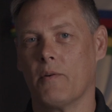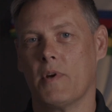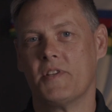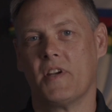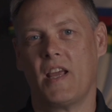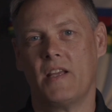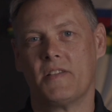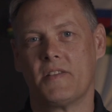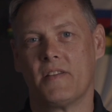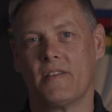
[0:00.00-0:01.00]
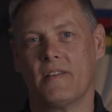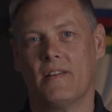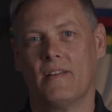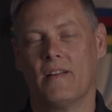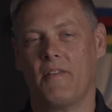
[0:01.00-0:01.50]
originates.
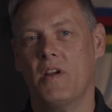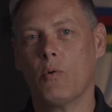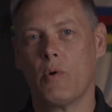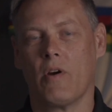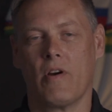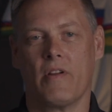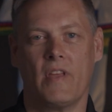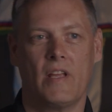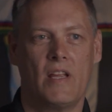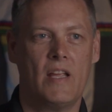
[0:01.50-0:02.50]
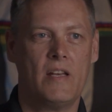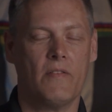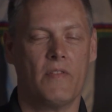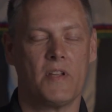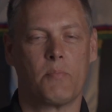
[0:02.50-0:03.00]
Here we are on the end
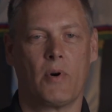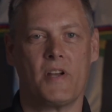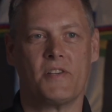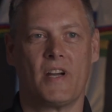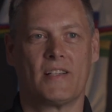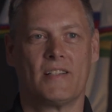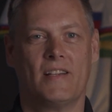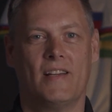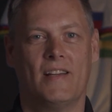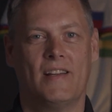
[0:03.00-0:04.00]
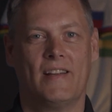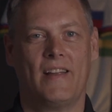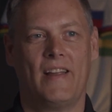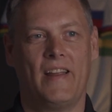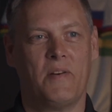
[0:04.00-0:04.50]
of this project,
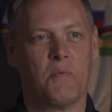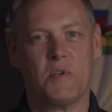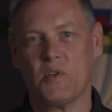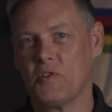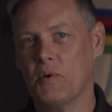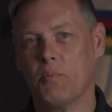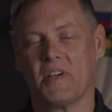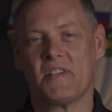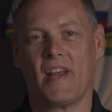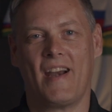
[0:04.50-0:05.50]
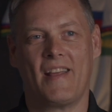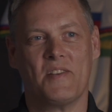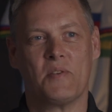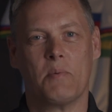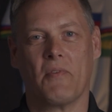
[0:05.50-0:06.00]
and we're just super excited
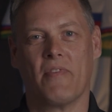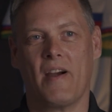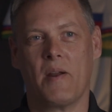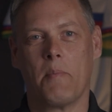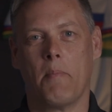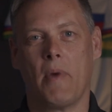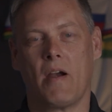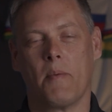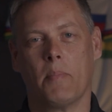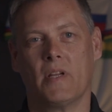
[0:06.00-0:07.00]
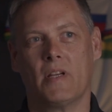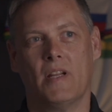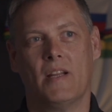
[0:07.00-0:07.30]
and super fired up about it, but